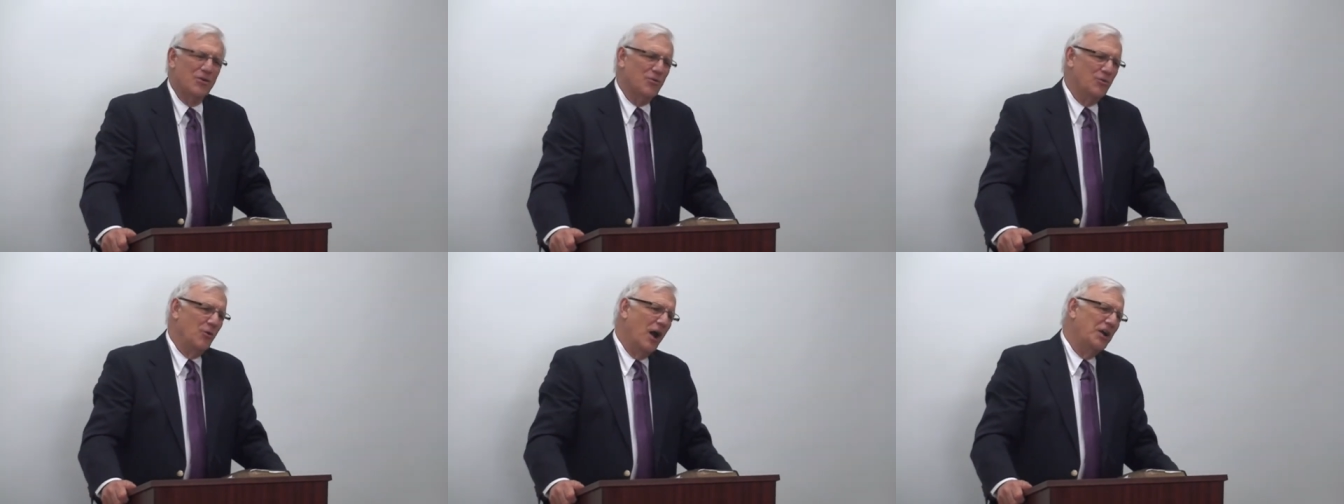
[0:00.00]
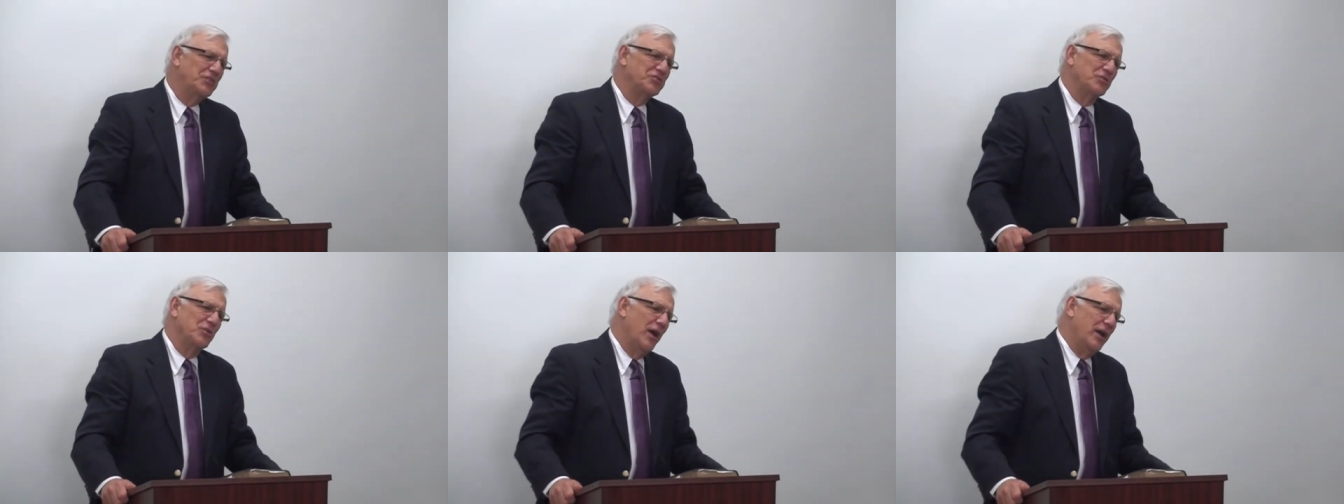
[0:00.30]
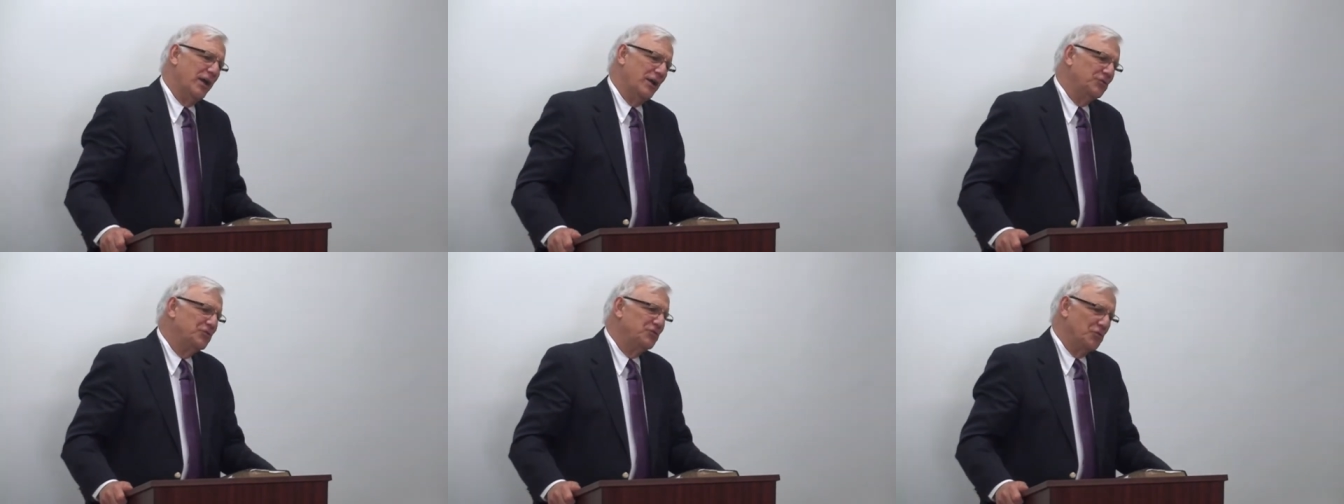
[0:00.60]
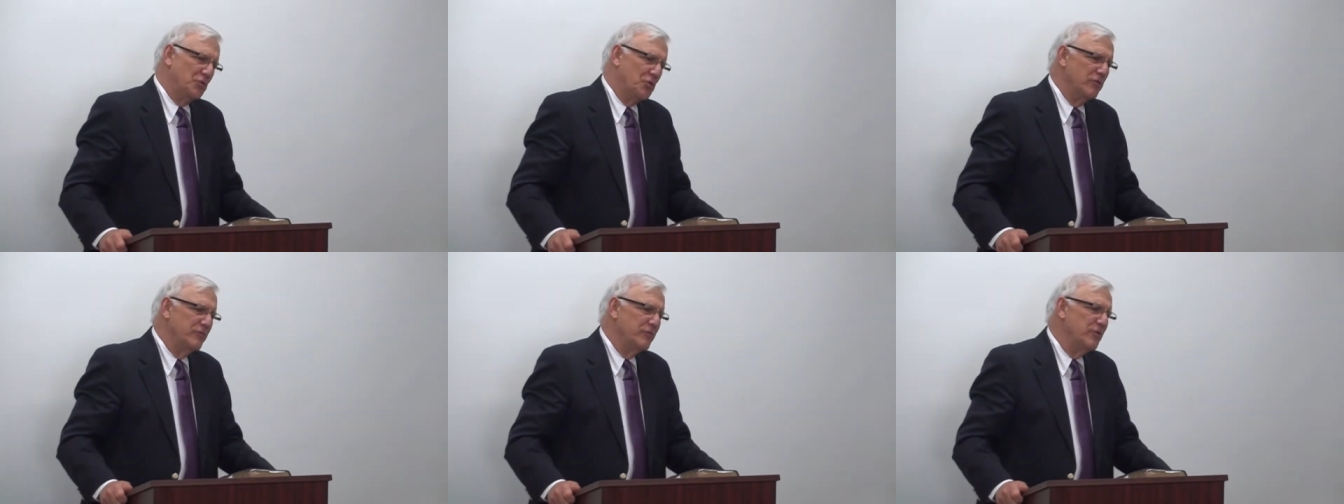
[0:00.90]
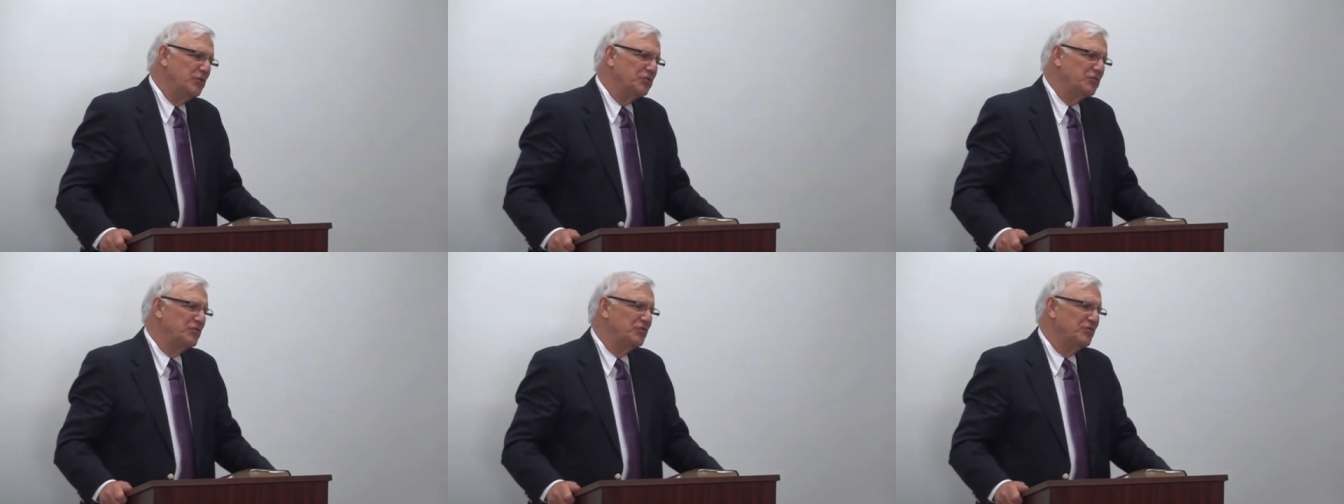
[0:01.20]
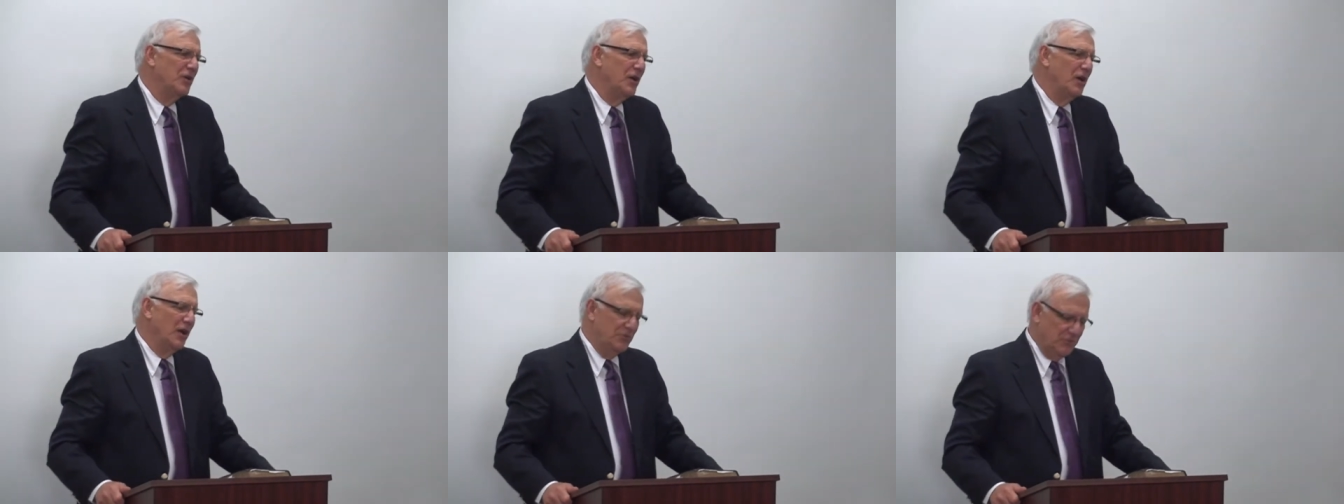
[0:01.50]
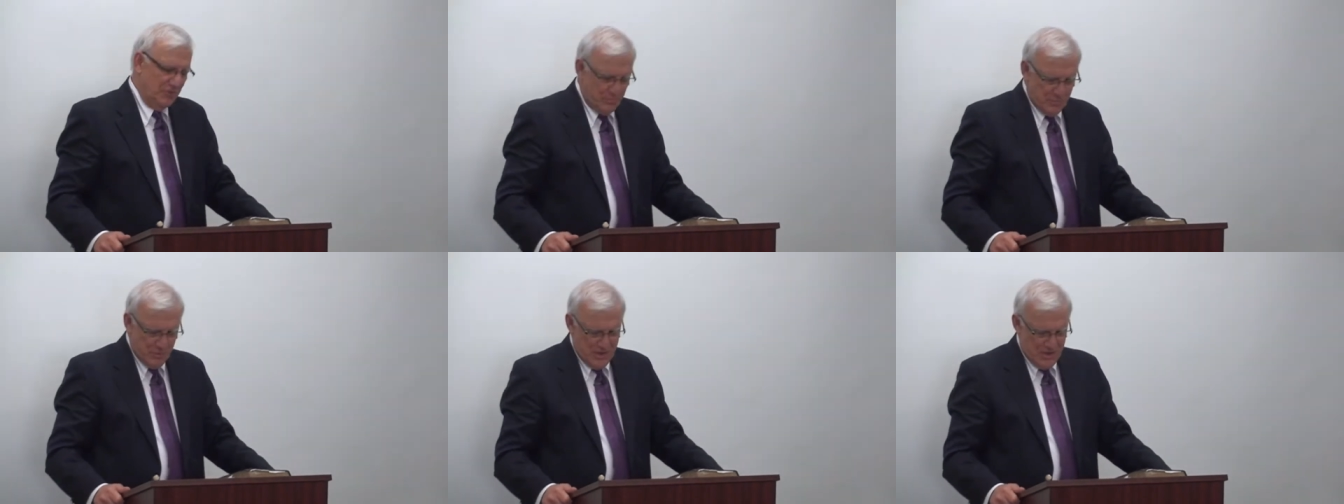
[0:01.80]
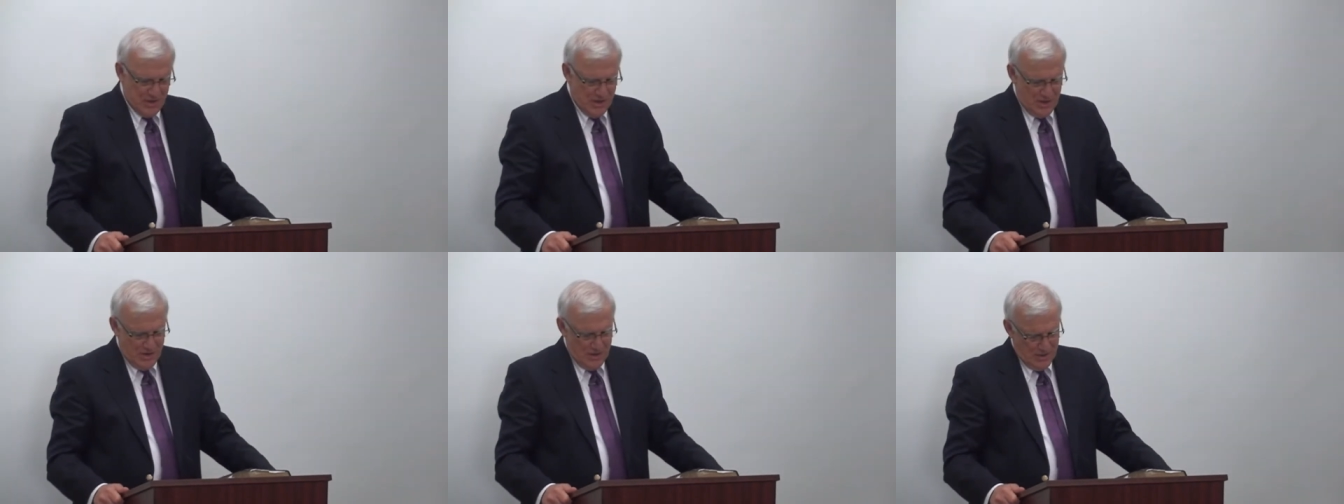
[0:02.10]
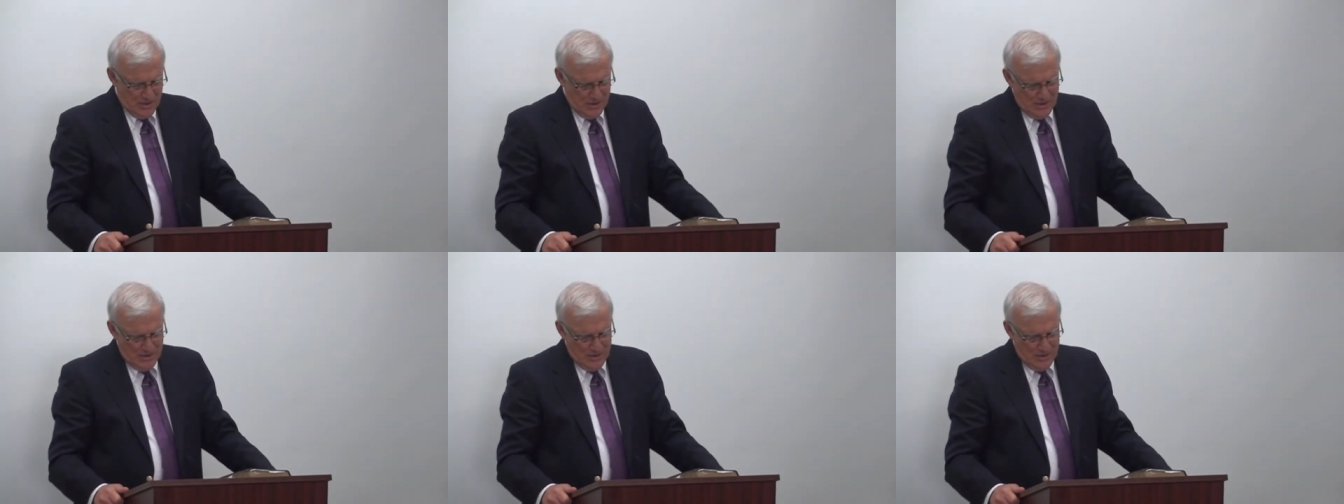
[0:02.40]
Christ like service uh, to me.